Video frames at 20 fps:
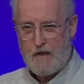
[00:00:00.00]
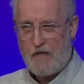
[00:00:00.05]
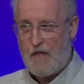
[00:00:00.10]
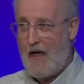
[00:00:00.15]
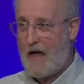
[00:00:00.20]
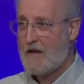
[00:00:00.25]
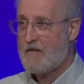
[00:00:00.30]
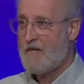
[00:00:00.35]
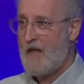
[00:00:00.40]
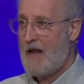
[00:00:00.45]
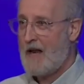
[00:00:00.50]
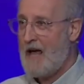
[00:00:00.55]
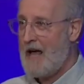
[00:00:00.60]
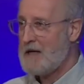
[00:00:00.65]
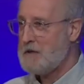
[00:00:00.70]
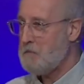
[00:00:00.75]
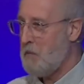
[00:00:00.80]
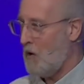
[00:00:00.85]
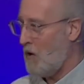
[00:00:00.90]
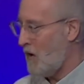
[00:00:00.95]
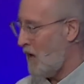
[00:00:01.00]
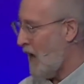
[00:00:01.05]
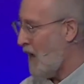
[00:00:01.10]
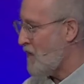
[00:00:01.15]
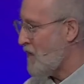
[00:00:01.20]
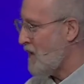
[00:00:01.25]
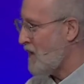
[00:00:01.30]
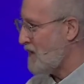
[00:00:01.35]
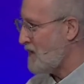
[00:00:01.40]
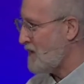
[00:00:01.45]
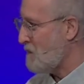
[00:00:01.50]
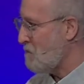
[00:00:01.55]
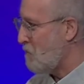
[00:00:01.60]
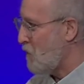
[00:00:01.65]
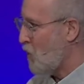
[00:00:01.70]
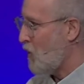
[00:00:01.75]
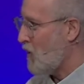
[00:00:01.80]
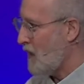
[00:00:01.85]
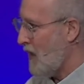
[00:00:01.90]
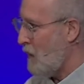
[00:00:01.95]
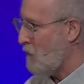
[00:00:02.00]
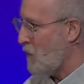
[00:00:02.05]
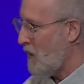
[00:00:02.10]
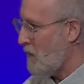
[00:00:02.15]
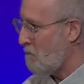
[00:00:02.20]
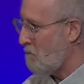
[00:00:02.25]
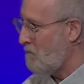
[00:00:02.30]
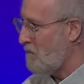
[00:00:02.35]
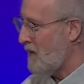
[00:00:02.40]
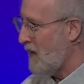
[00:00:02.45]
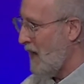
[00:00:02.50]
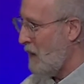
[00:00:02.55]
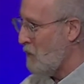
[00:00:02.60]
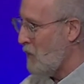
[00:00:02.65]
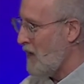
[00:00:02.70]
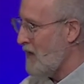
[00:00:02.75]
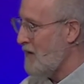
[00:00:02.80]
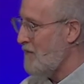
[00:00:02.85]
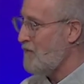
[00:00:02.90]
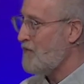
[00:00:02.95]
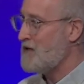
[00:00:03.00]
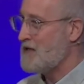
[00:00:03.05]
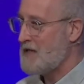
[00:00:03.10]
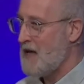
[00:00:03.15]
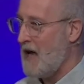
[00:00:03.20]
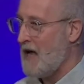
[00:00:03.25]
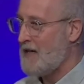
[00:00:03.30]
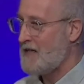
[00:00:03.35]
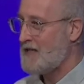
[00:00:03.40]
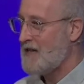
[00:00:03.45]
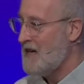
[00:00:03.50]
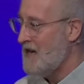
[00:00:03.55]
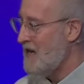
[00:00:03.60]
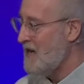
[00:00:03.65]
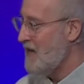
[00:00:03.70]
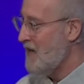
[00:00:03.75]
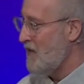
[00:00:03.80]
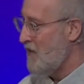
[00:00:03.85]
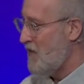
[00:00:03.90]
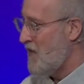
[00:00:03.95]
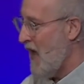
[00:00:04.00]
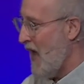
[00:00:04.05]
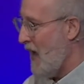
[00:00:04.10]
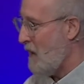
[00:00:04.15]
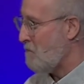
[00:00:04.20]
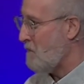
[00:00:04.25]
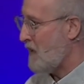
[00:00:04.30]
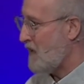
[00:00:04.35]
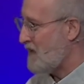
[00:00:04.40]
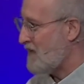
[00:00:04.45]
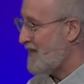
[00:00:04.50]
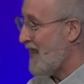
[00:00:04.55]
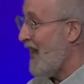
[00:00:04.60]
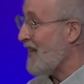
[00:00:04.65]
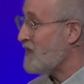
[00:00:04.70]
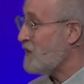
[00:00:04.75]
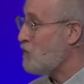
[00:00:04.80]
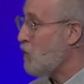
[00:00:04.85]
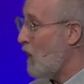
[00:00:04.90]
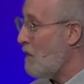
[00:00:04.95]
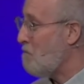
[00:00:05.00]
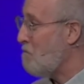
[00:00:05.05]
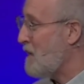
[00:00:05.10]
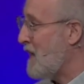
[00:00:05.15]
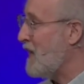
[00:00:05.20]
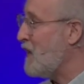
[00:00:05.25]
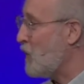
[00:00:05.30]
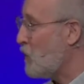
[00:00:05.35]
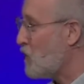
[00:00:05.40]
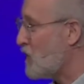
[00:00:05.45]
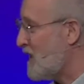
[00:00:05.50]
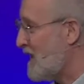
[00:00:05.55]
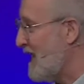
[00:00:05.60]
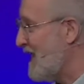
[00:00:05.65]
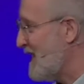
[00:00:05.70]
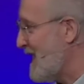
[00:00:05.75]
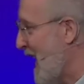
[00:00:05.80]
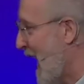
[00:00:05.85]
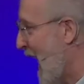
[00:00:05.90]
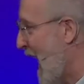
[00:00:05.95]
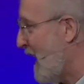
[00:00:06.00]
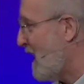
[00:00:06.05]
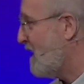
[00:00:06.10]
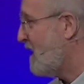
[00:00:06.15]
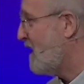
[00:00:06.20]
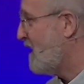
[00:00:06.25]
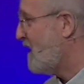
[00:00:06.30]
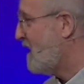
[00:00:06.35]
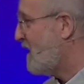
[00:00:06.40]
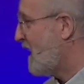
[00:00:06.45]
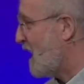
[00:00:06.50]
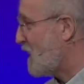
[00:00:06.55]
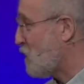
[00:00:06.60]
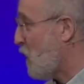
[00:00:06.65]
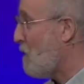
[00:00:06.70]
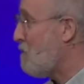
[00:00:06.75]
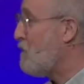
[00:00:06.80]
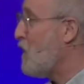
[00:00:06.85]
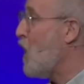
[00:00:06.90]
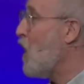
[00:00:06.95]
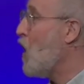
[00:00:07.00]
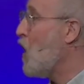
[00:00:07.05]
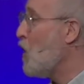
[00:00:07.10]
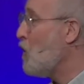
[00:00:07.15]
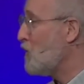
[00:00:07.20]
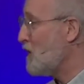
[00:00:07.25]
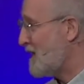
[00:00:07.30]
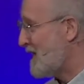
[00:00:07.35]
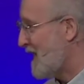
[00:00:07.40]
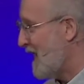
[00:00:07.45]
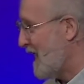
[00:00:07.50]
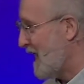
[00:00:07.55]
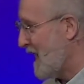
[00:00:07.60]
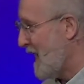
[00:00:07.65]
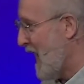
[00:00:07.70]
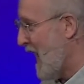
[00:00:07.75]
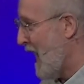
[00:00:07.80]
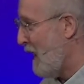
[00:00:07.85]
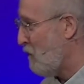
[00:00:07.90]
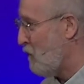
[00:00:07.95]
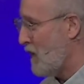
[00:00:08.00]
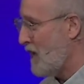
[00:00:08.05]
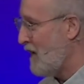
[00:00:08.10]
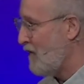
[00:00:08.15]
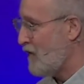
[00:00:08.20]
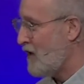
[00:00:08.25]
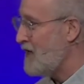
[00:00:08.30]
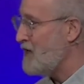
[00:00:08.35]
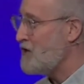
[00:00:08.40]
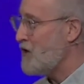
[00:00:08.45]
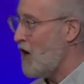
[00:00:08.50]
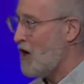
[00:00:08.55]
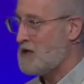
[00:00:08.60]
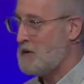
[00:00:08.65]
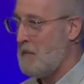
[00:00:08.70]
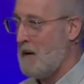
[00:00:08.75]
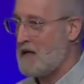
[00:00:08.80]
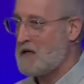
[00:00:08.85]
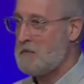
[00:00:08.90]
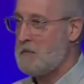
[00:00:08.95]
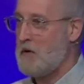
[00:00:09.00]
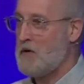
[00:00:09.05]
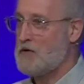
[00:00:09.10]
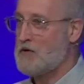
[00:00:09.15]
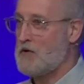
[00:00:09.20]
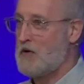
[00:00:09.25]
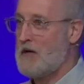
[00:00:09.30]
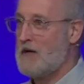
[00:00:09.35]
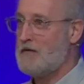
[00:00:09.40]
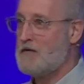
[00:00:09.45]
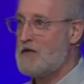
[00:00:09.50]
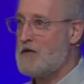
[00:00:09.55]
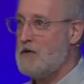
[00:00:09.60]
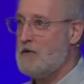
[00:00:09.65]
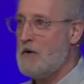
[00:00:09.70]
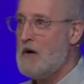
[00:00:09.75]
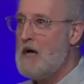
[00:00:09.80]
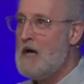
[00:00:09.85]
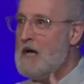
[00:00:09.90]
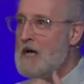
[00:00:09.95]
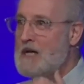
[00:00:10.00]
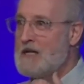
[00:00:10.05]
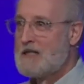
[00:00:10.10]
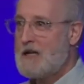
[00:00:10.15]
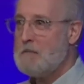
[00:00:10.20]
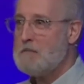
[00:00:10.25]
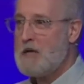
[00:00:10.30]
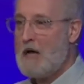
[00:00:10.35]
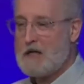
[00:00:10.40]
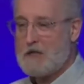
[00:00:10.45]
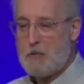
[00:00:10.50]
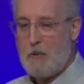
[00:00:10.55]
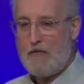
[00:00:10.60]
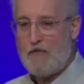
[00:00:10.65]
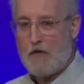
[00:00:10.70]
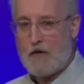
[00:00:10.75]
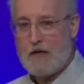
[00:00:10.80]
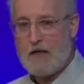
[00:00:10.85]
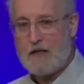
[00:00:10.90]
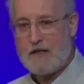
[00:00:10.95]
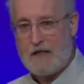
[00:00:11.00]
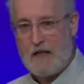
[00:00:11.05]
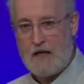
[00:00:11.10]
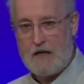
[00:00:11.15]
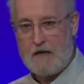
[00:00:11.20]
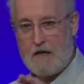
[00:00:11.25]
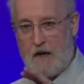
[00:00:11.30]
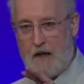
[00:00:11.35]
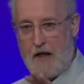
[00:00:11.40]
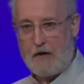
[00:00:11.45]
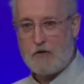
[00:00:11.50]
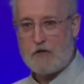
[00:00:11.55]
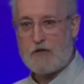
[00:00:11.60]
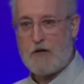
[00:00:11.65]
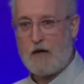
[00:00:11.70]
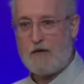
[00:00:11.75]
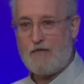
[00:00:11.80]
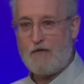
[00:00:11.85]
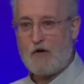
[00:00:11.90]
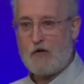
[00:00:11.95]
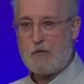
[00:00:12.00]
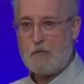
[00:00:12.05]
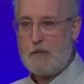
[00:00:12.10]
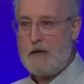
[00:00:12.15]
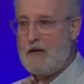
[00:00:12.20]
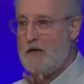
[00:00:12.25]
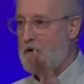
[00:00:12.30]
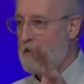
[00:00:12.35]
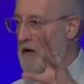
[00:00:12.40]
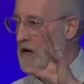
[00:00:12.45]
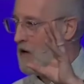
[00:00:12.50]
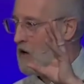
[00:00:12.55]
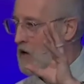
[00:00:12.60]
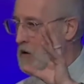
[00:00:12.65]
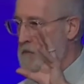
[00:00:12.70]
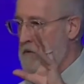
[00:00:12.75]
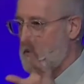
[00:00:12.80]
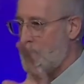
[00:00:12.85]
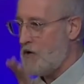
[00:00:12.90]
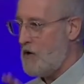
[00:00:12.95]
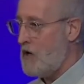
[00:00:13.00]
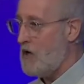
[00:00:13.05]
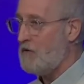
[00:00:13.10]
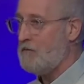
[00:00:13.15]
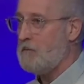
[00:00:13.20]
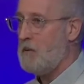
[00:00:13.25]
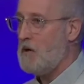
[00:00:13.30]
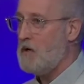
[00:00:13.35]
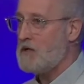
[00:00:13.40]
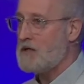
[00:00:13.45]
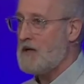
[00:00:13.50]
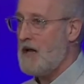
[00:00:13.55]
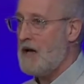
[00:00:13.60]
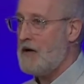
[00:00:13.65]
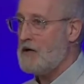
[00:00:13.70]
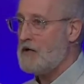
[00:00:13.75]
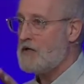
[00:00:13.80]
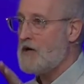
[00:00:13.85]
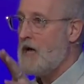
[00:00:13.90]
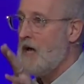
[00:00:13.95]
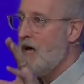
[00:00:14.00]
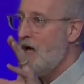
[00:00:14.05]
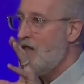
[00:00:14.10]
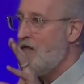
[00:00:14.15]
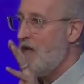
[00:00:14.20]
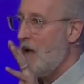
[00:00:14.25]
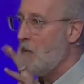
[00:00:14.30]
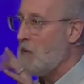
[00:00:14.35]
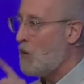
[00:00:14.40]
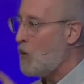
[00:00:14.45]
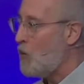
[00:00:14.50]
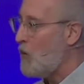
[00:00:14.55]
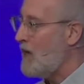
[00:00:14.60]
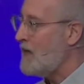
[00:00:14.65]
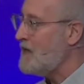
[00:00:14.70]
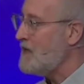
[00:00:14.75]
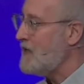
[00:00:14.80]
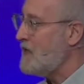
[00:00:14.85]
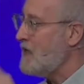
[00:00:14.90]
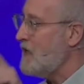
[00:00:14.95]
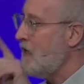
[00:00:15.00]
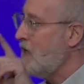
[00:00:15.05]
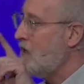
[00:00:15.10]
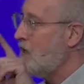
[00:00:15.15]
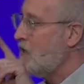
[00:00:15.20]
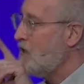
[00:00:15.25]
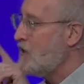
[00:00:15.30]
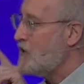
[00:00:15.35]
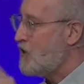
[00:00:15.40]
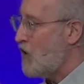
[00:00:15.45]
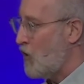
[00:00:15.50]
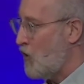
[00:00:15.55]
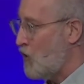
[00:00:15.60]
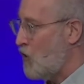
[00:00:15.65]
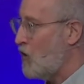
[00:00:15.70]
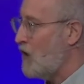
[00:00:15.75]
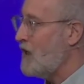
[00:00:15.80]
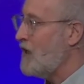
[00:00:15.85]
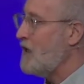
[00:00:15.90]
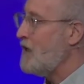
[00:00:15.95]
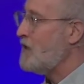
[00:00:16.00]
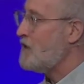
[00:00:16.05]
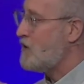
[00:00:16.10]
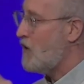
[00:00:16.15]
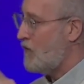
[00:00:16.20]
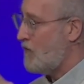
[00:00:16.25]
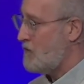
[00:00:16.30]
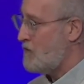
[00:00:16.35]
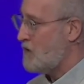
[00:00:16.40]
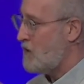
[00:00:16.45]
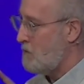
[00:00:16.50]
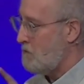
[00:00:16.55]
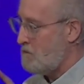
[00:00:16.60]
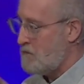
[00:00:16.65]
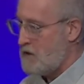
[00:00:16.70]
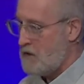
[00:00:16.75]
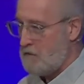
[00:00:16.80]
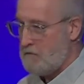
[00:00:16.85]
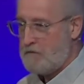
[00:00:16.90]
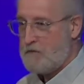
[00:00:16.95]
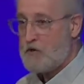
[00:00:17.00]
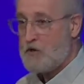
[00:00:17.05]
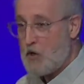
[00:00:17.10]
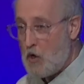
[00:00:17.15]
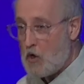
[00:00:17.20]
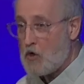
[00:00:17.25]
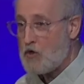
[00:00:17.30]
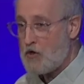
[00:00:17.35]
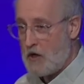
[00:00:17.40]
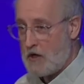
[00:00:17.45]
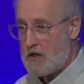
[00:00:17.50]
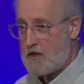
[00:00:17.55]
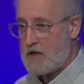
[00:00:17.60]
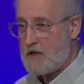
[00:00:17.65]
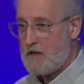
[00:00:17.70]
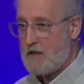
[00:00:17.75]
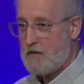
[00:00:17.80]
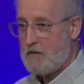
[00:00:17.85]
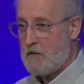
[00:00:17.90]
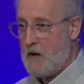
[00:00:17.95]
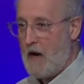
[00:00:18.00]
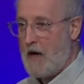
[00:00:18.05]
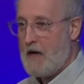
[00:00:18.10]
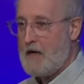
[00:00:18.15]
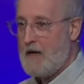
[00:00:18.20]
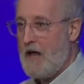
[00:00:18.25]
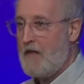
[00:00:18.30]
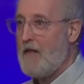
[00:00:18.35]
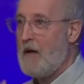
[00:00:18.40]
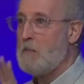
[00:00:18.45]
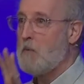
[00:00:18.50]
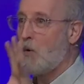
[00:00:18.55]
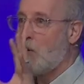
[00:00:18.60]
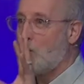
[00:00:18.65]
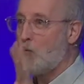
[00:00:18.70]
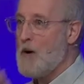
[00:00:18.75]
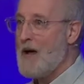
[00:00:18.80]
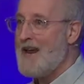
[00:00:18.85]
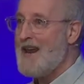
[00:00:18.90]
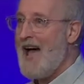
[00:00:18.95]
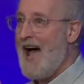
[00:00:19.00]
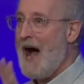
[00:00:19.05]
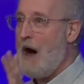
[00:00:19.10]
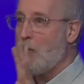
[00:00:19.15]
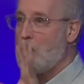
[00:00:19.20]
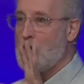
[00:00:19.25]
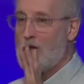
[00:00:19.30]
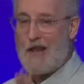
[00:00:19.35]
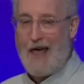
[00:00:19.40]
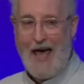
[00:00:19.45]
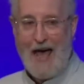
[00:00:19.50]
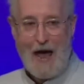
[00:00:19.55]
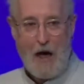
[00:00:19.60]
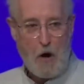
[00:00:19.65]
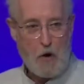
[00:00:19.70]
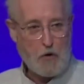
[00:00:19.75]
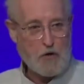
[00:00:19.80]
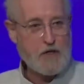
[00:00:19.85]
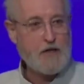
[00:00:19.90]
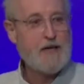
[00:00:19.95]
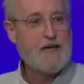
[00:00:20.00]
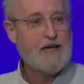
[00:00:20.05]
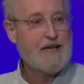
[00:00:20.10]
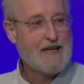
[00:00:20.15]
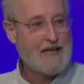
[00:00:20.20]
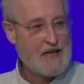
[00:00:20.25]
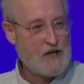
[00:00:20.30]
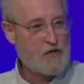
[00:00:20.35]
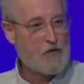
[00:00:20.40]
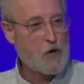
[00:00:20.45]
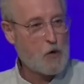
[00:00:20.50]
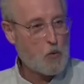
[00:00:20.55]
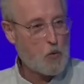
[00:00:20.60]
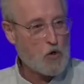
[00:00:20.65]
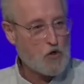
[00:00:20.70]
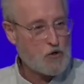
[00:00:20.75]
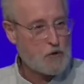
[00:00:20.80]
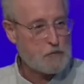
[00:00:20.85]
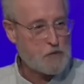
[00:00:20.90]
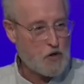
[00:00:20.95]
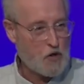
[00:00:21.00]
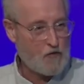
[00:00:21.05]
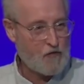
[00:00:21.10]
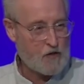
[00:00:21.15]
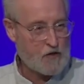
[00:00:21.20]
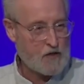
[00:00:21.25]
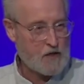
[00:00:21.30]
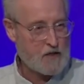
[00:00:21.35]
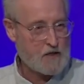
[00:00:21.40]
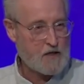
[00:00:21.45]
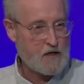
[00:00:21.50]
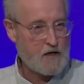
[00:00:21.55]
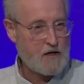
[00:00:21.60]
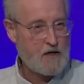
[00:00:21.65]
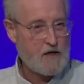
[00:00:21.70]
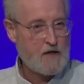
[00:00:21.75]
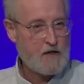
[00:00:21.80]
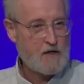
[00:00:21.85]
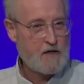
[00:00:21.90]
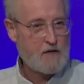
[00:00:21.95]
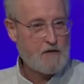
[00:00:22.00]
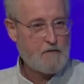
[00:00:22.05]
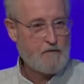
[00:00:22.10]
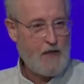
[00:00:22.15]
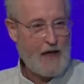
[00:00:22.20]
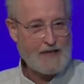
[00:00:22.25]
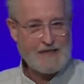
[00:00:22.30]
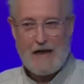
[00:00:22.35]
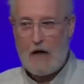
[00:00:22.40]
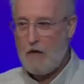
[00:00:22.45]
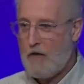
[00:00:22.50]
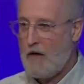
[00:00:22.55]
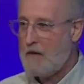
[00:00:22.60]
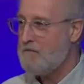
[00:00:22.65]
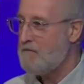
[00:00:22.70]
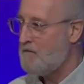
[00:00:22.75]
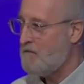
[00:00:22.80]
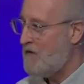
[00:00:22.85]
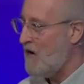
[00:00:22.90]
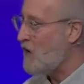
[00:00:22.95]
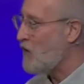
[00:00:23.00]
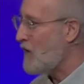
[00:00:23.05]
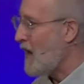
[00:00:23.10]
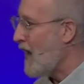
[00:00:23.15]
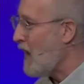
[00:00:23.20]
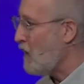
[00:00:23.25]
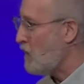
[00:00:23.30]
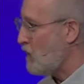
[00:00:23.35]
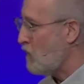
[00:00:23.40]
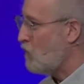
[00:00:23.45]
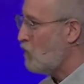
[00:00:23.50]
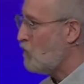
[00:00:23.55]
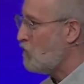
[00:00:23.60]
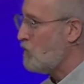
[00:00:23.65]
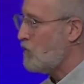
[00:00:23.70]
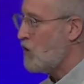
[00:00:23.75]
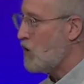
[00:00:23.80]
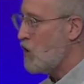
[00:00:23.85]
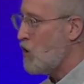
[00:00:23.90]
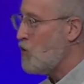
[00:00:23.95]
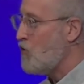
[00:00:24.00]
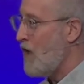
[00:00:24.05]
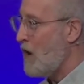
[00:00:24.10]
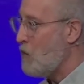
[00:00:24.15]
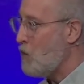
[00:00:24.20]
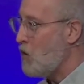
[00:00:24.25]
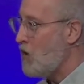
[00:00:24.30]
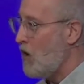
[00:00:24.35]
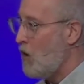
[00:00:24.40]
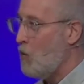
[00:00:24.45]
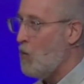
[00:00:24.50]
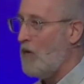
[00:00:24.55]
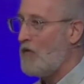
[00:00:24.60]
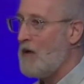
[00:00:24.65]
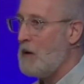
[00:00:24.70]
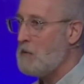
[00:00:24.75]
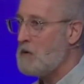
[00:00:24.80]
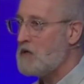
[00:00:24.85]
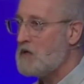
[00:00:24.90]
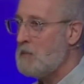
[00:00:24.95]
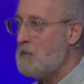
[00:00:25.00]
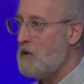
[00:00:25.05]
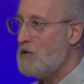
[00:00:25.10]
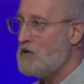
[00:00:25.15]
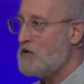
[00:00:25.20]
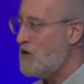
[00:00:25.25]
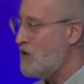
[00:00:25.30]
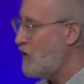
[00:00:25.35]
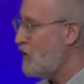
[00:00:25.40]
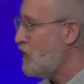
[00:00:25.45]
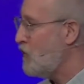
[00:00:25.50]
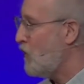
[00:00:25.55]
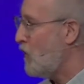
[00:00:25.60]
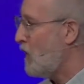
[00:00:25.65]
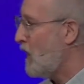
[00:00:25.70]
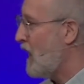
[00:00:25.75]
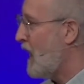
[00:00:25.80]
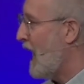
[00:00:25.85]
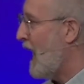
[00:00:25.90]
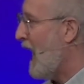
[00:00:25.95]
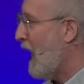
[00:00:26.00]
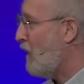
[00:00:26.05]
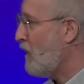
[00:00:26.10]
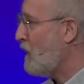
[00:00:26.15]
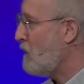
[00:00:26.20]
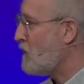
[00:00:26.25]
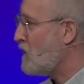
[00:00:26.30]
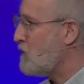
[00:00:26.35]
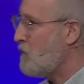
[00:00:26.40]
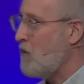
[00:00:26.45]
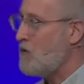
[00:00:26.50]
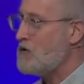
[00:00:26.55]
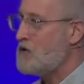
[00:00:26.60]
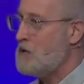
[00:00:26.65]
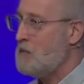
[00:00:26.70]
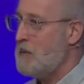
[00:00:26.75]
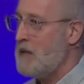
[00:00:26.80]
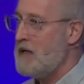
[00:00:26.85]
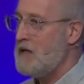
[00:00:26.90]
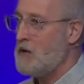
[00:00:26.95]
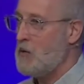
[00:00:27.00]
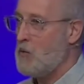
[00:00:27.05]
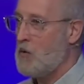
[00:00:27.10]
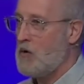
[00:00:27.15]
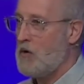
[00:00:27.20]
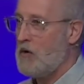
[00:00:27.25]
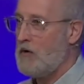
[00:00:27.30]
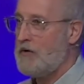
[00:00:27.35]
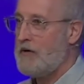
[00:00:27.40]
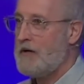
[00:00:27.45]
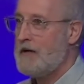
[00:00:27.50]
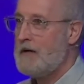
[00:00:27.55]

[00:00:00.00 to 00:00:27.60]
That last part, I think, is important. I want to emphasize that because that's what Peter was getting at. That's what Paul was getting at whenever he talks about spiritual gifts too. Sometimes we forget that letters like 1 Peter and almost all of Paul's letters, they were written to churches, right? And they were read out loud in their worship services. That's they figured out who they were, what they were supposed to do, how they were supposed to be in the world.